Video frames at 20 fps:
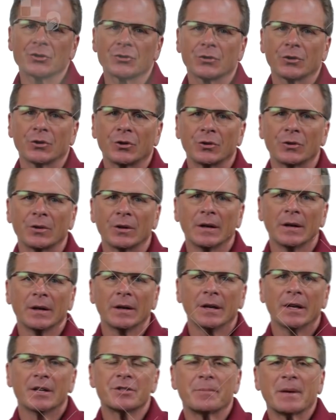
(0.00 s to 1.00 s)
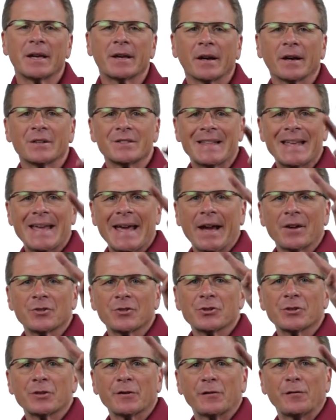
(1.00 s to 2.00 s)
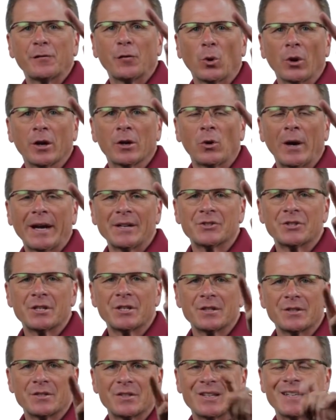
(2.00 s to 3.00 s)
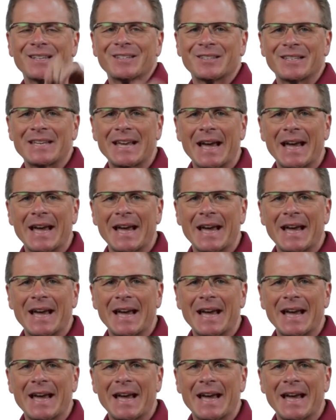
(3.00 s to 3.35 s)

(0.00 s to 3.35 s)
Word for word: true is because the answer to four questions is